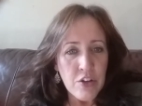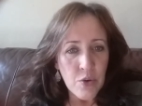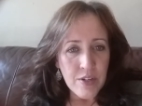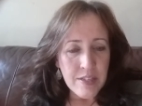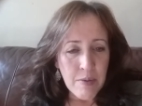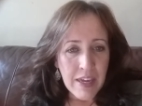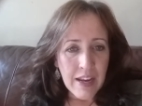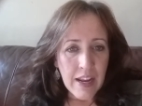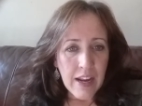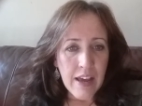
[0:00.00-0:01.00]
towards the
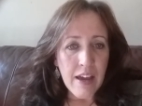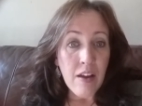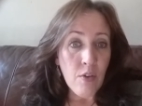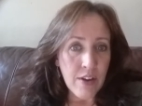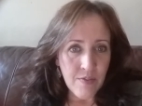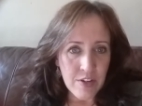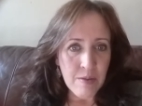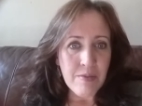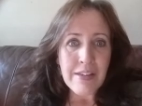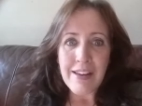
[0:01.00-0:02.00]
beginning or even
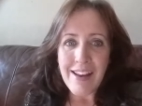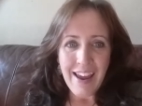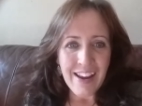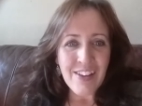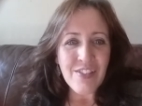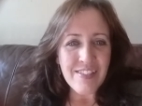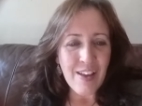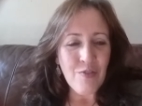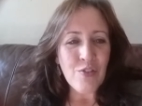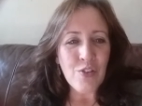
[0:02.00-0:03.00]
tonight,
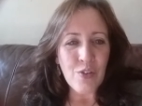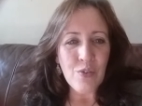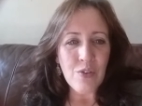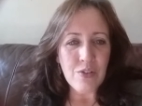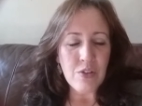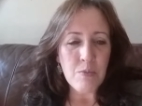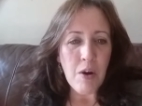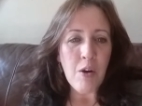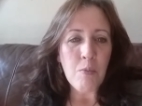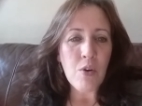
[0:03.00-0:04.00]
this afternoon or
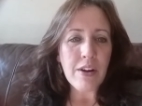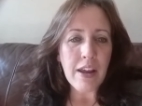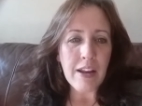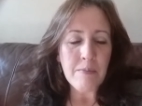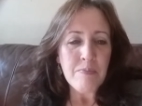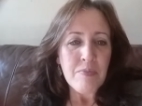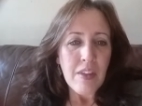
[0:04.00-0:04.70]
tomorrow morning